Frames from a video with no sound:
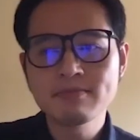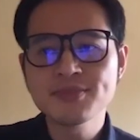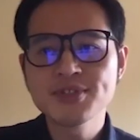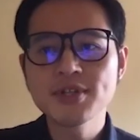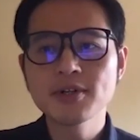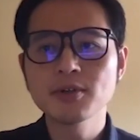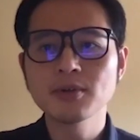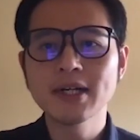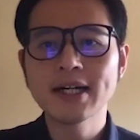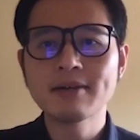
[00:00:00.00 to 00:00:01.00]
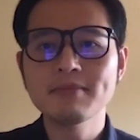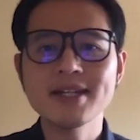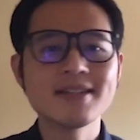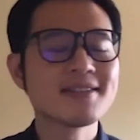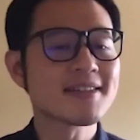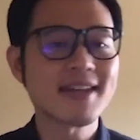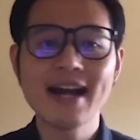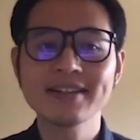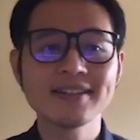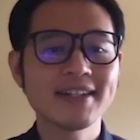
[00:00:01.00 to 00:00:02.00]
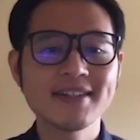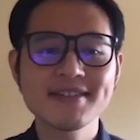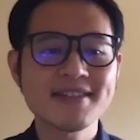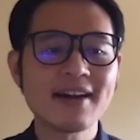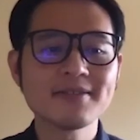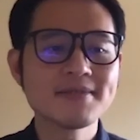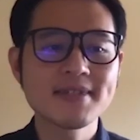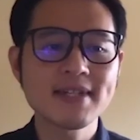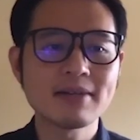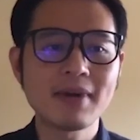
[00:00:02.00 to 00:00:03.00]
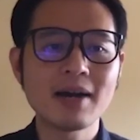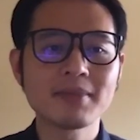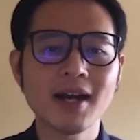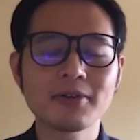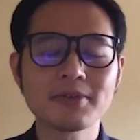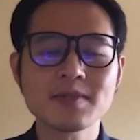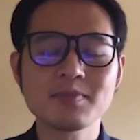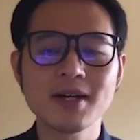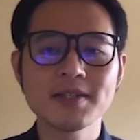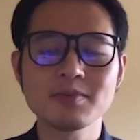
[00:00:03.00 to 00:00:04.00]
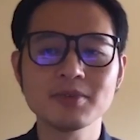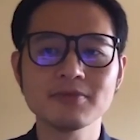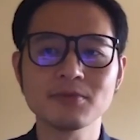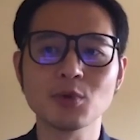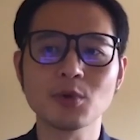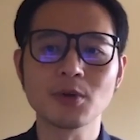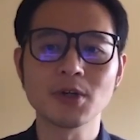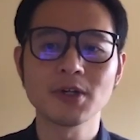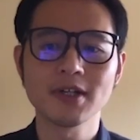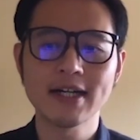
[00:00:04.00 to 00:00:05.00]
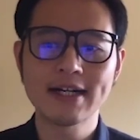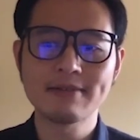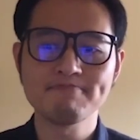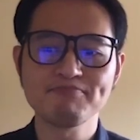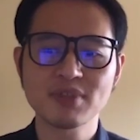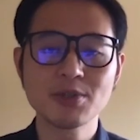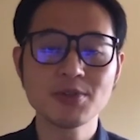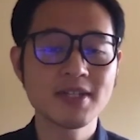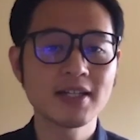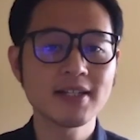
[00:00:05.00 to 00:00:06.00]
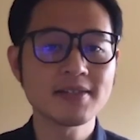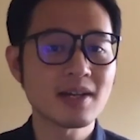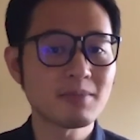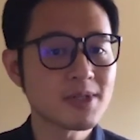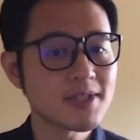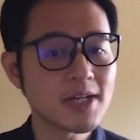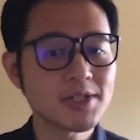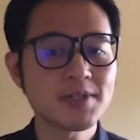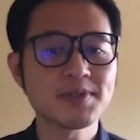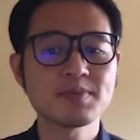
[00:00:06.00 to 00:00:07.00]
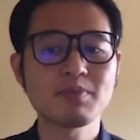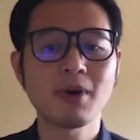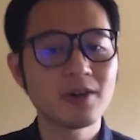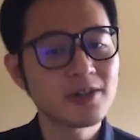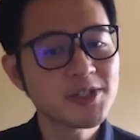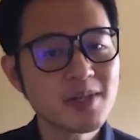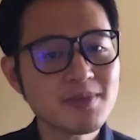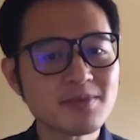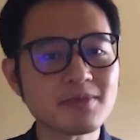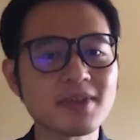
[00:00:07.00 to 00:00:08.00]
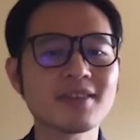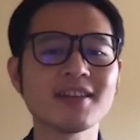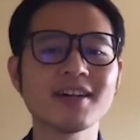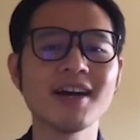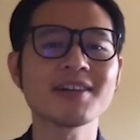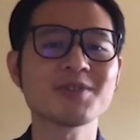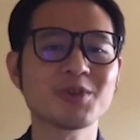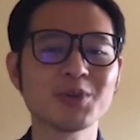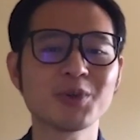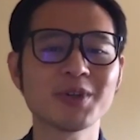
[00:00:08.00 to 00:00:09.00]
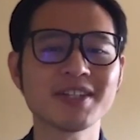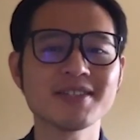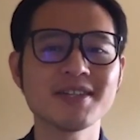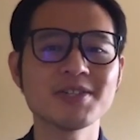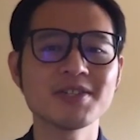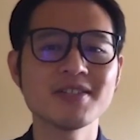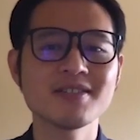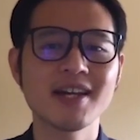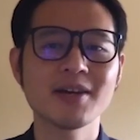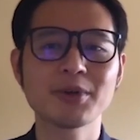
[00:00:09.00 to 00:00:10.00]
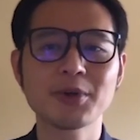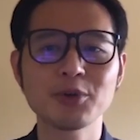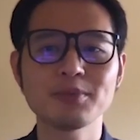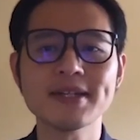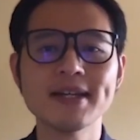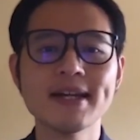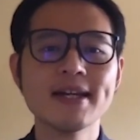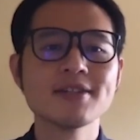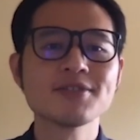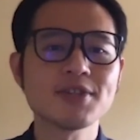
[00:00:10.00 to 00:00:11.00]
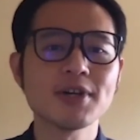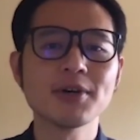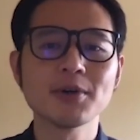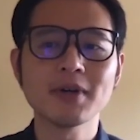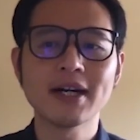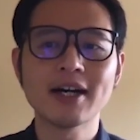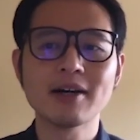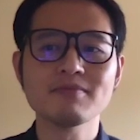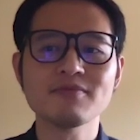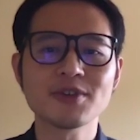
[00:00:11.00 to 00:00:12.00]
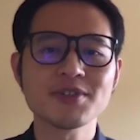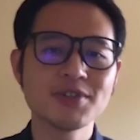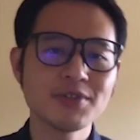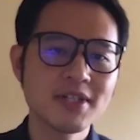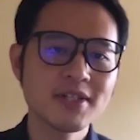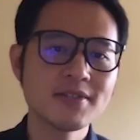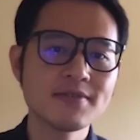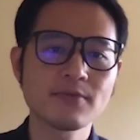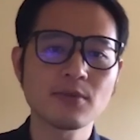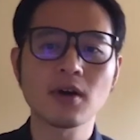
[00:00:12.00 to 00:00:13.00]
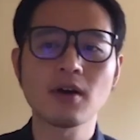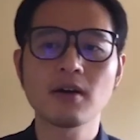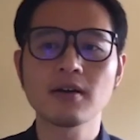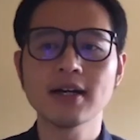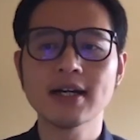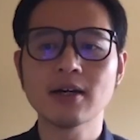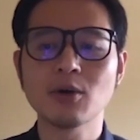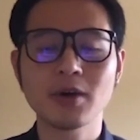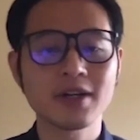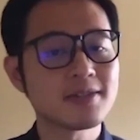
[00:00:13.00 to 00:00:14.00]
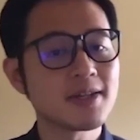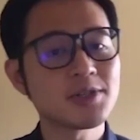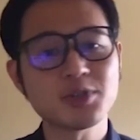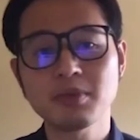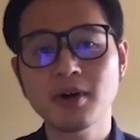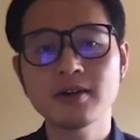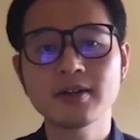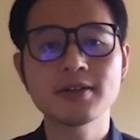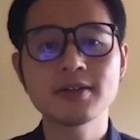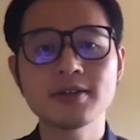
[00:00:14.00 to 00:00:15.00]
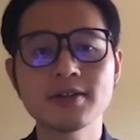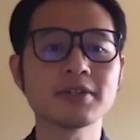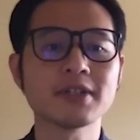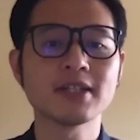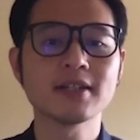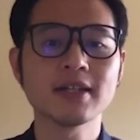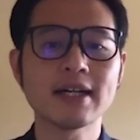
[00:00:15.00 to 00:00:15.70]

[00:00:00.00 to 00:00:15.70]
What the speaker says: So it is exactly like it sounds. I'm kind of responsible for UCLA Summer Sessions partnerships with external organizations and recruitment. So for students, for our organizational partners, including